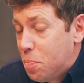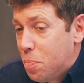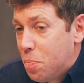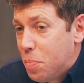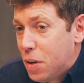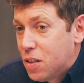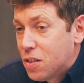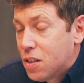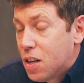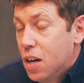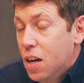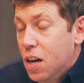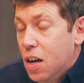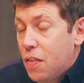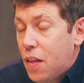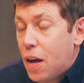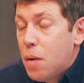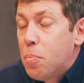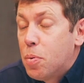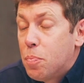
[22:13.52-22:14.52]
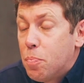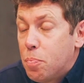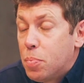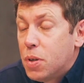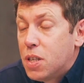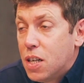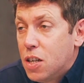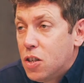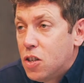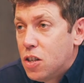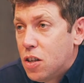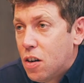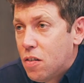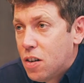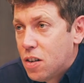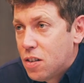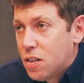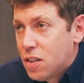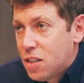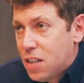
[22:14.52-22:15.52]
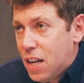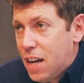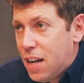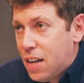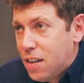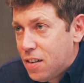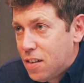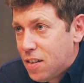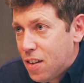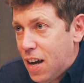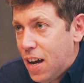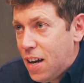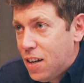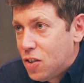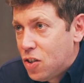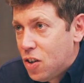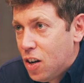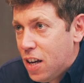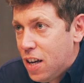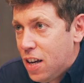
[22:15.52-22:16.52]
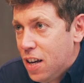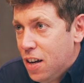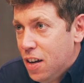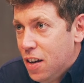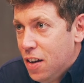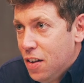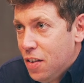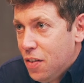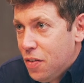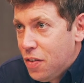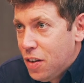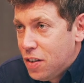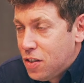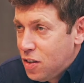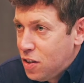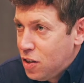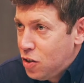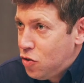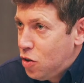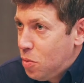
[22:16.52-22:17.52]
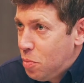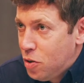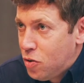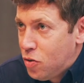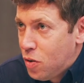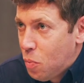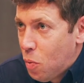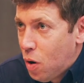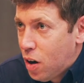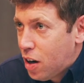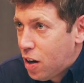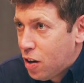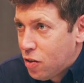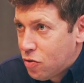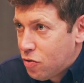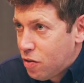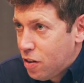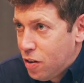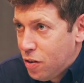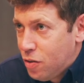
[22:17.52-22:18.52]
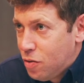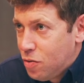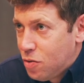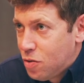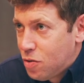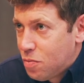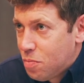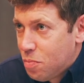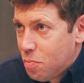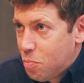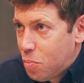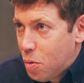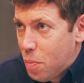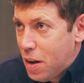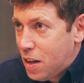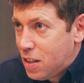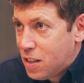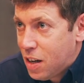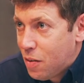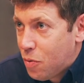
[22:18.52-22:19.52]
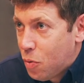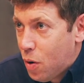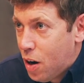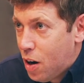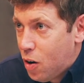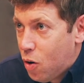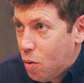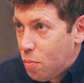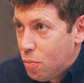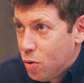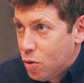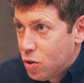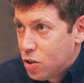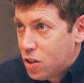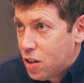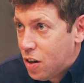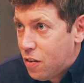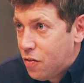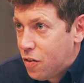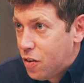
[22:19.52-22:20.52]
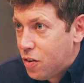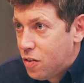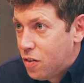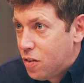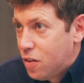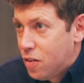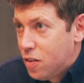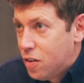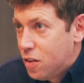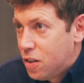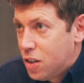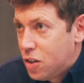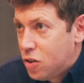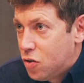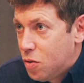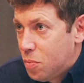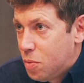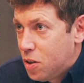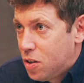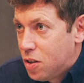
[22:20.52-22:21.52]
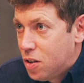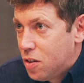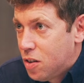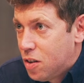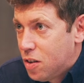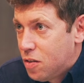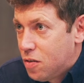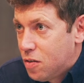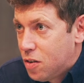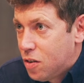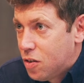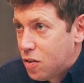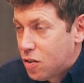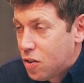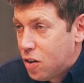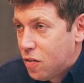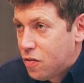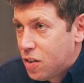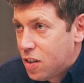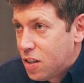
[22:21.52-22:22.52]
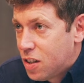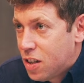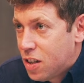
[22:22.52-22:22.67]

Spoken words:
because they potentially don't understand that actually there's a distributor in one country who's prepared to give away a lot more stuff than the distributor that looks after the